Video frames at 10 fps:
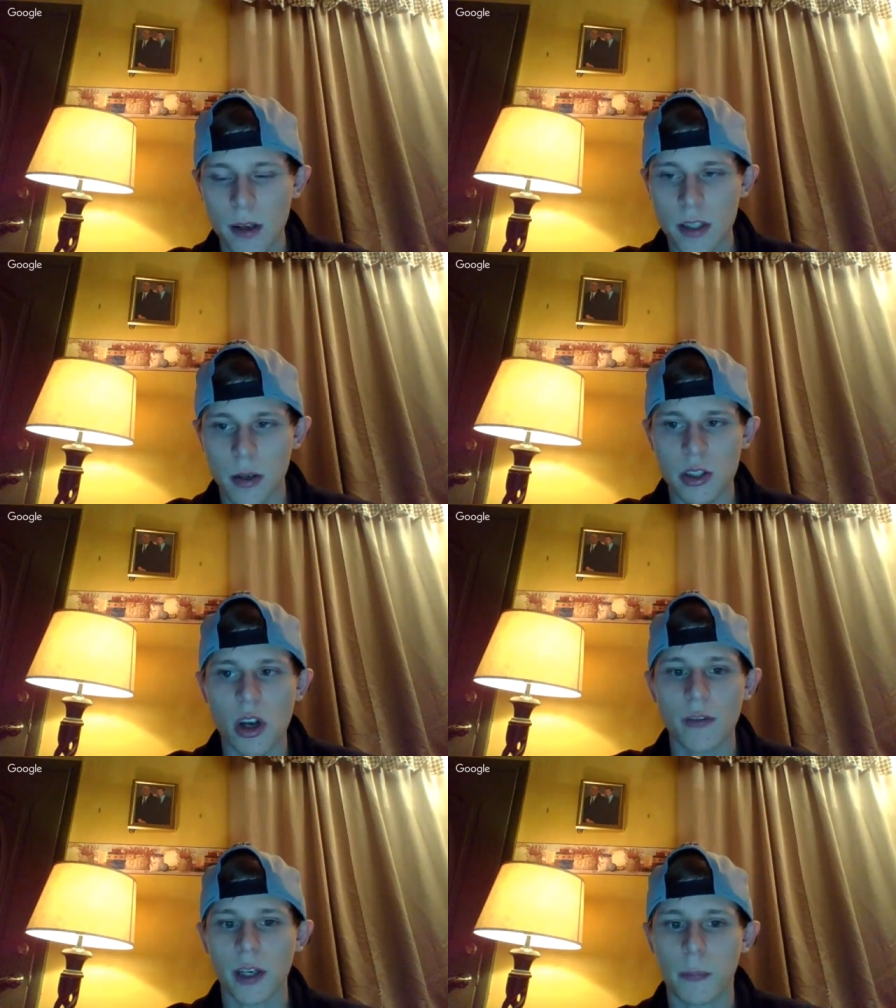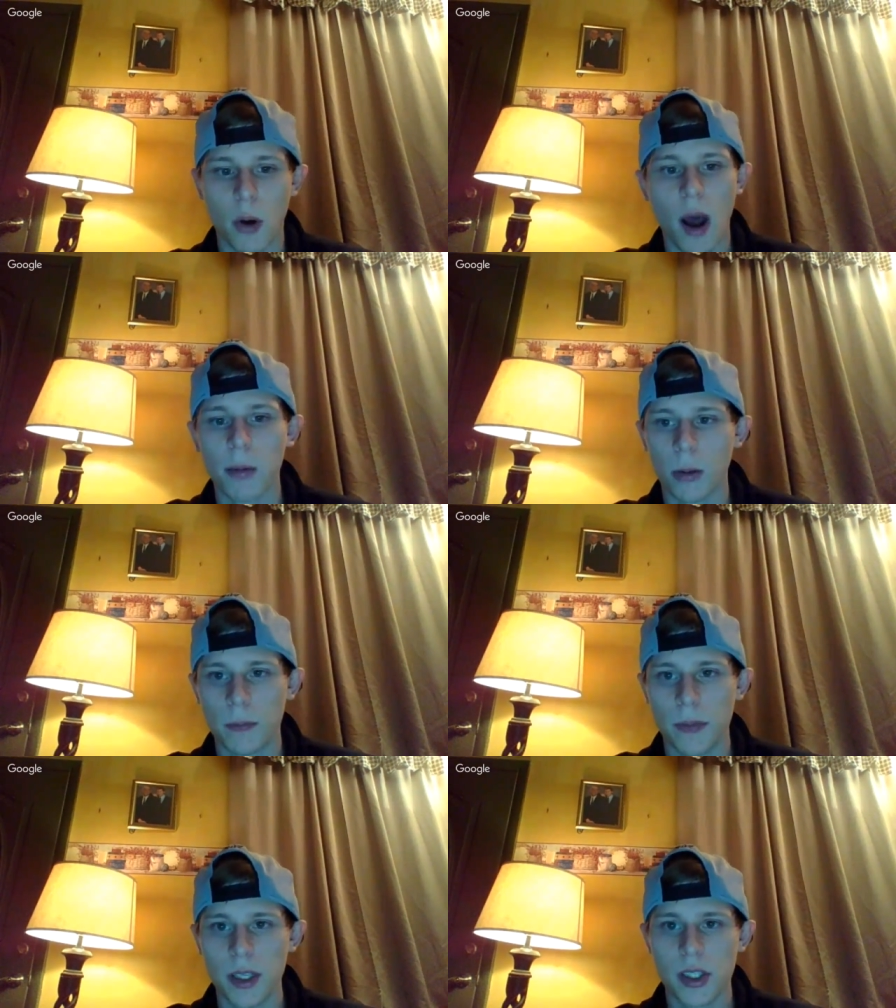So it's solving a
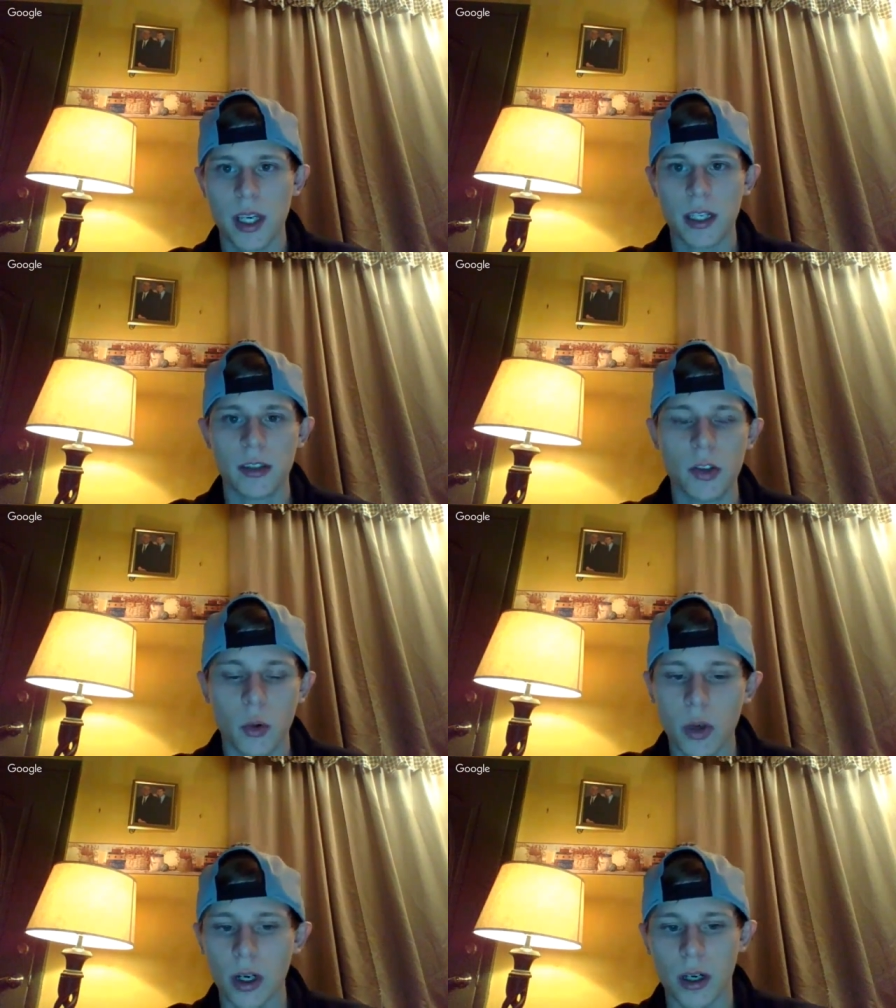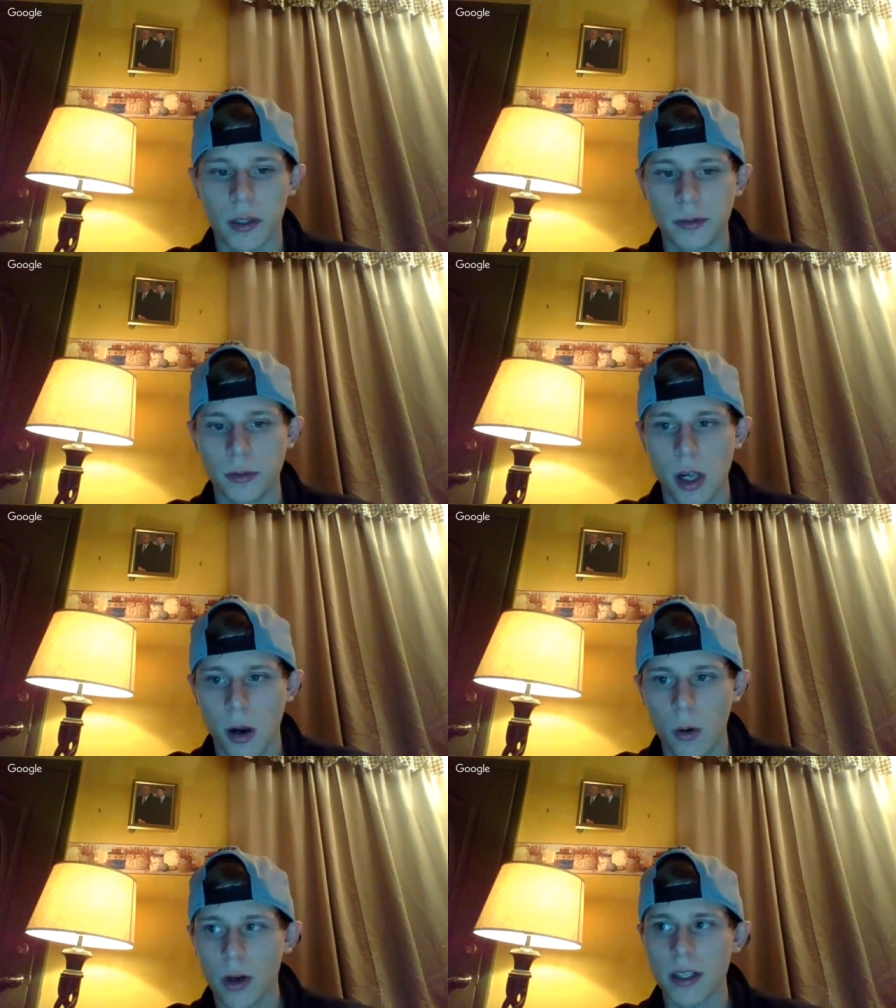problem. It's getting you to work,
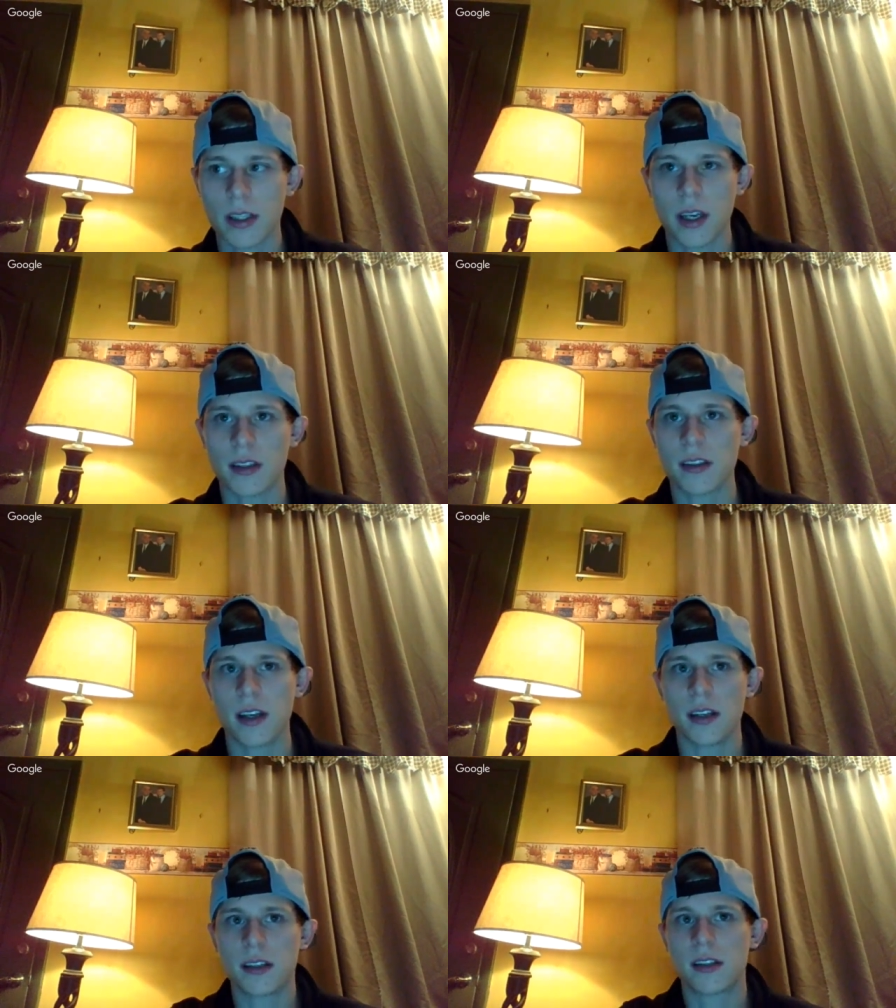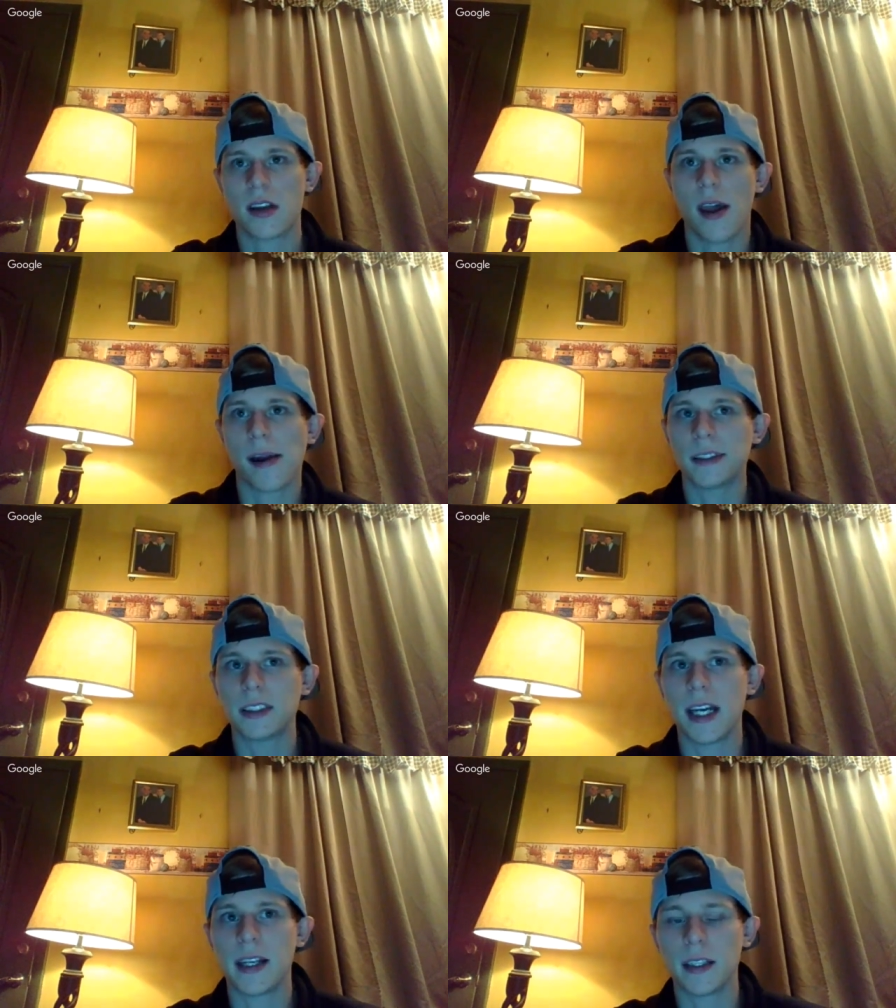or it's
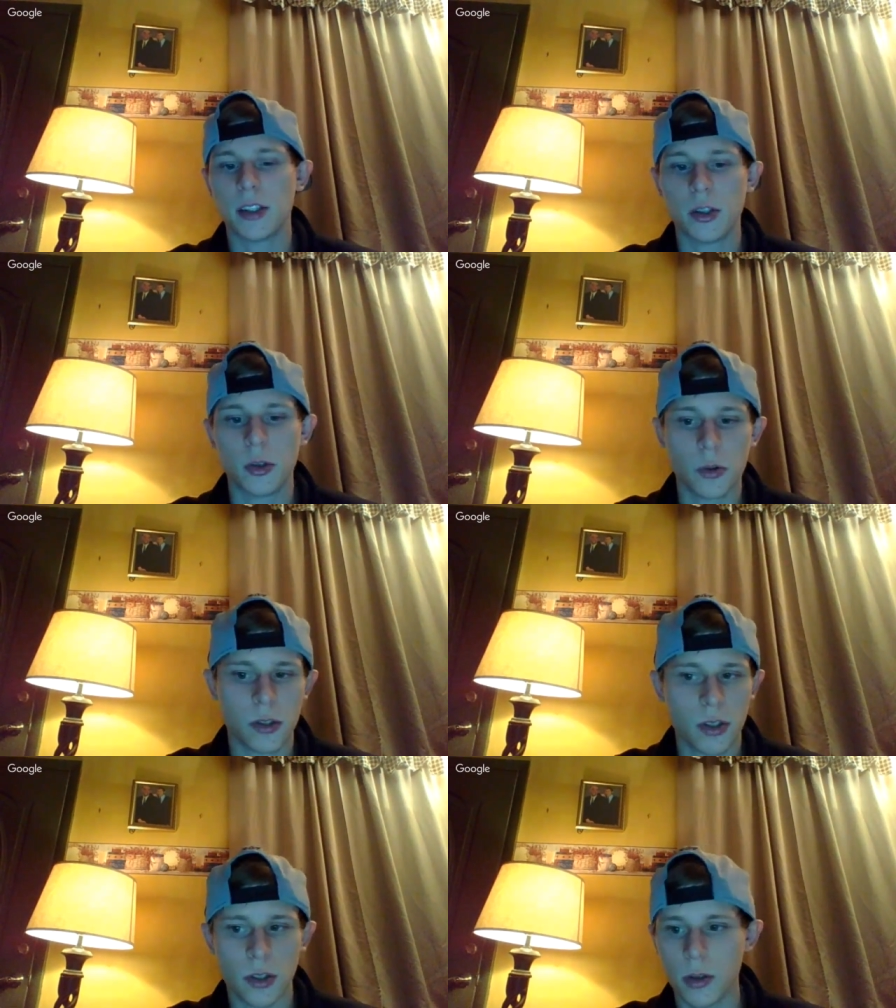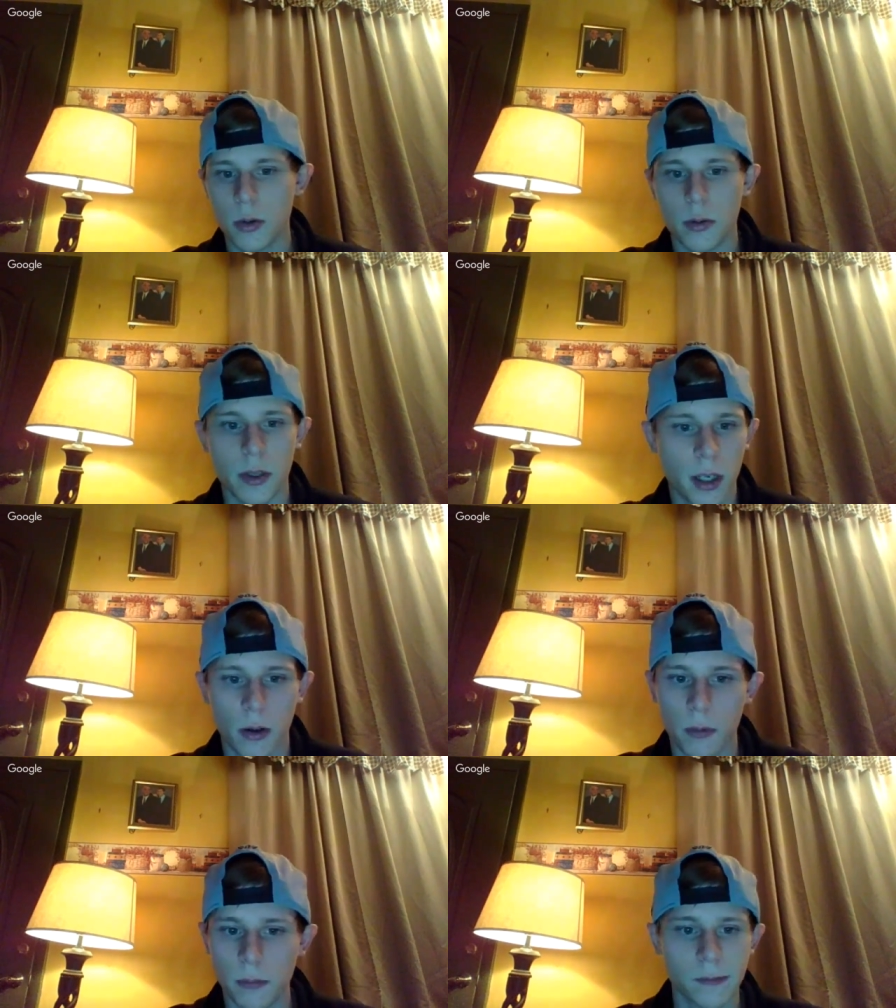getting you to,
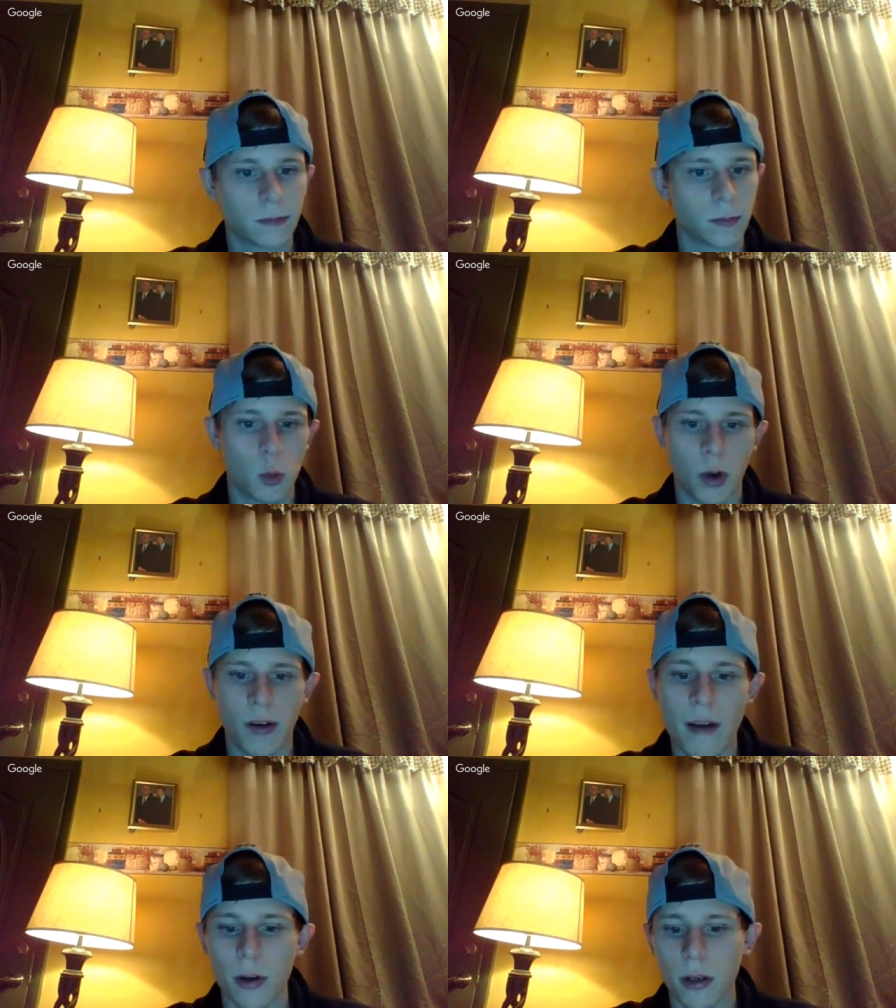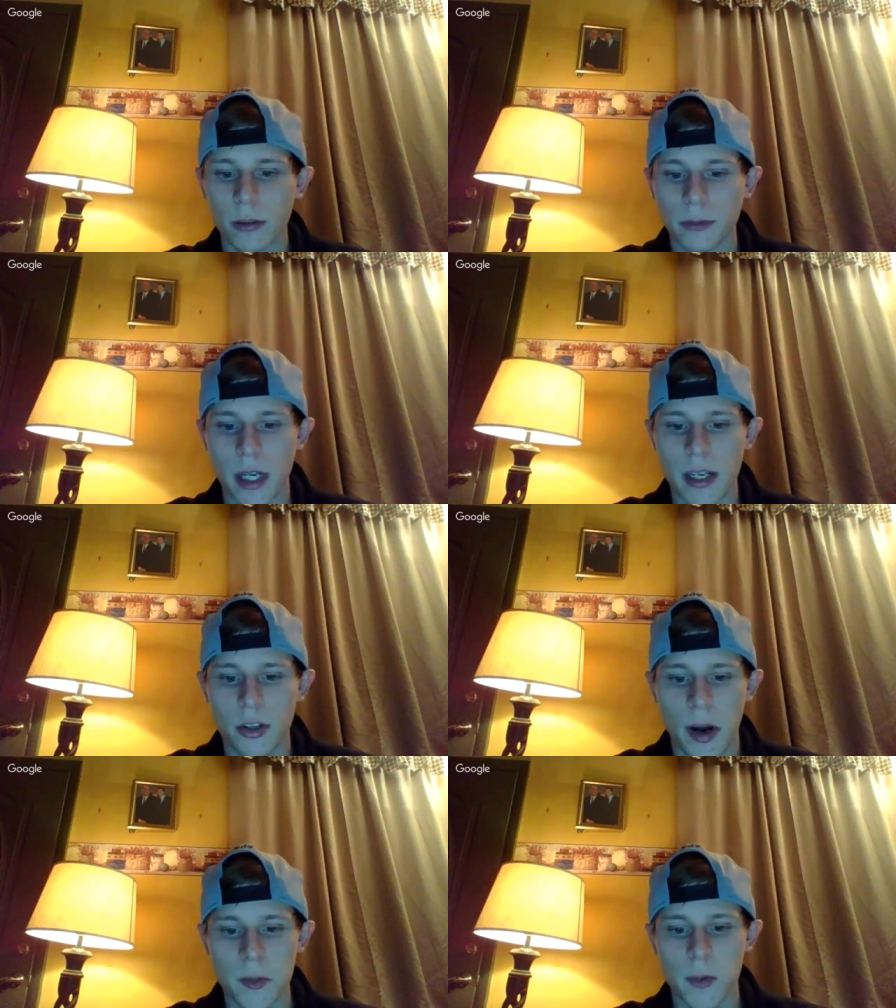wherever, right?
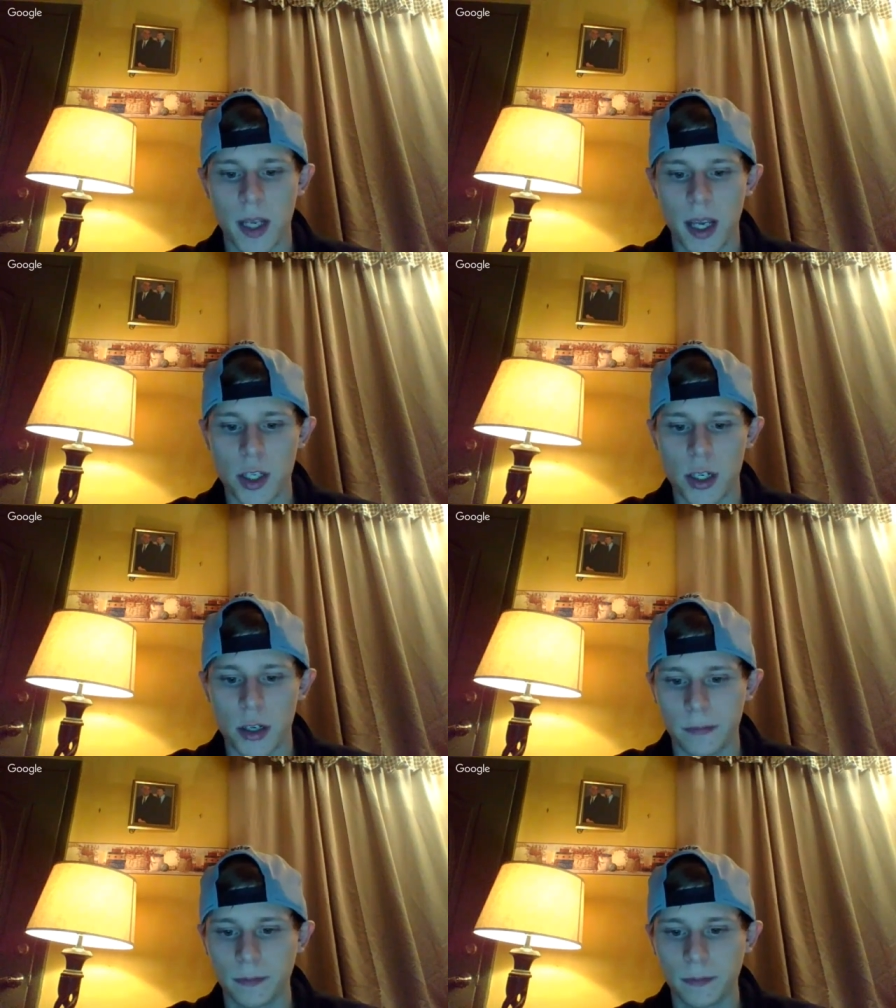Transportation.